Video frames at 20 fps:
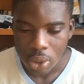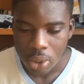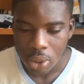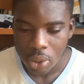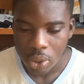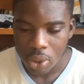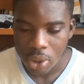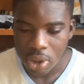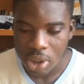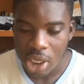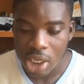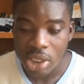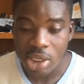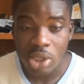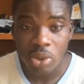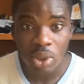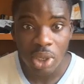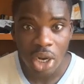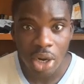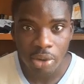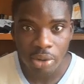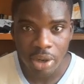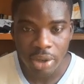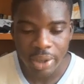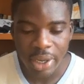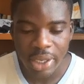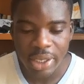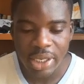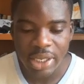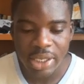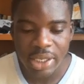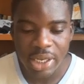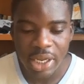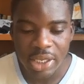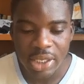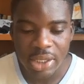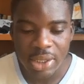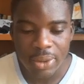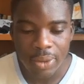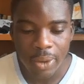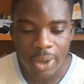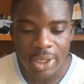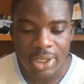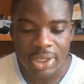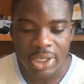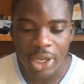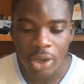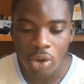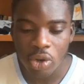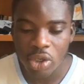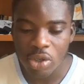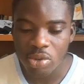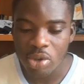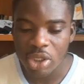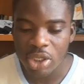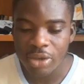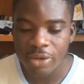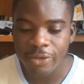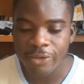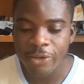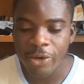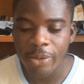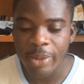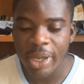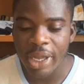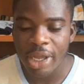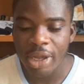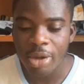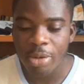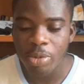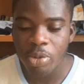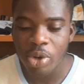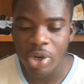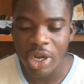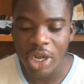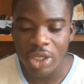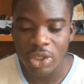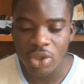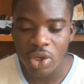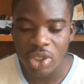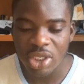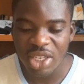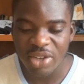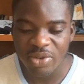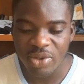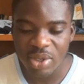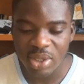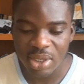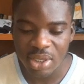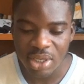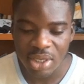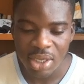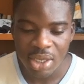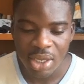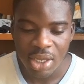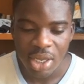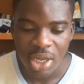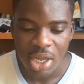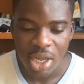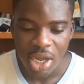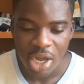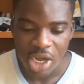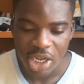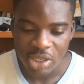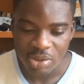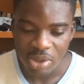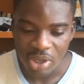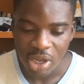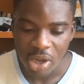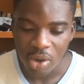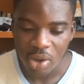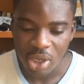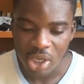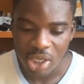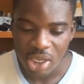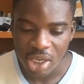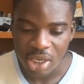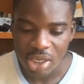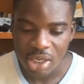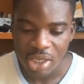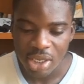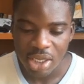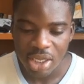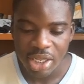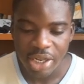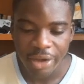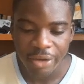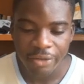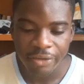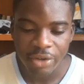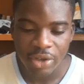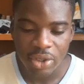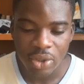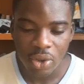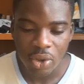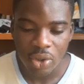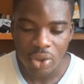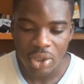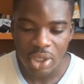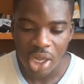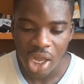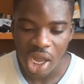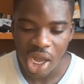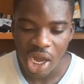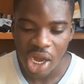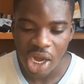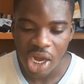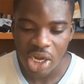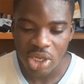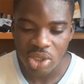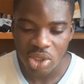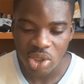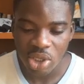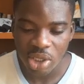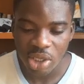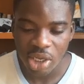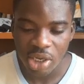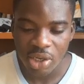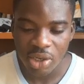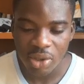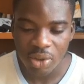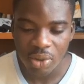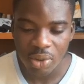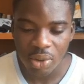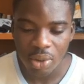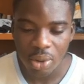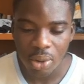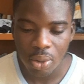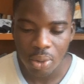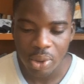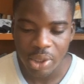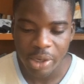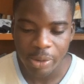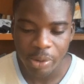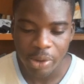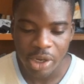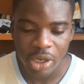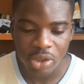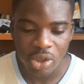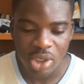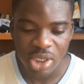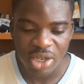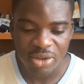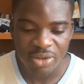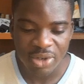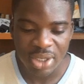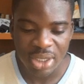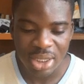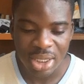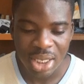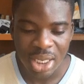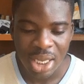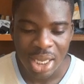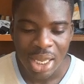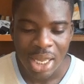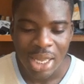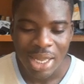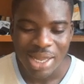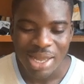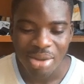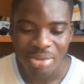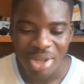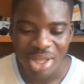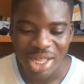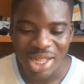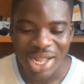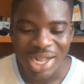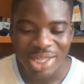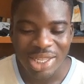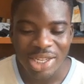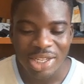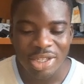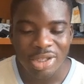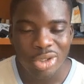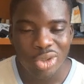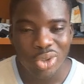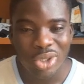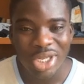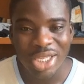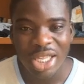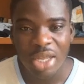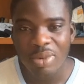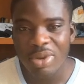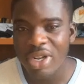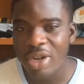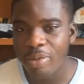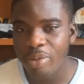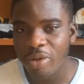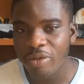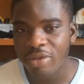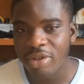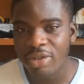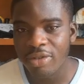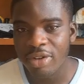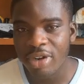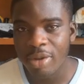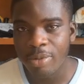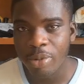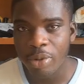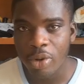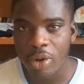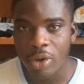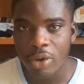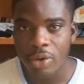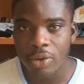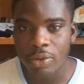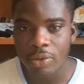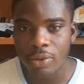so that's this one I read, right? That once the contribution from a product or service has been calculated, the fixed cost associated with the product or service can be deducted to determine the profits for the period.